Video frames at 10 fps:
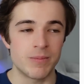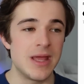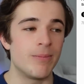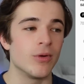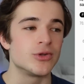
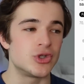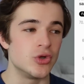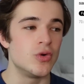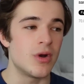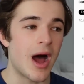People
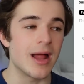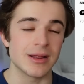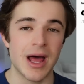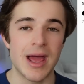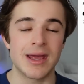do not
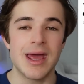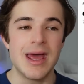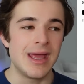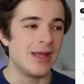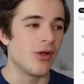like
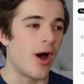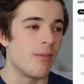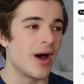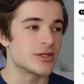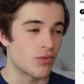Elon
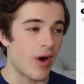Musk.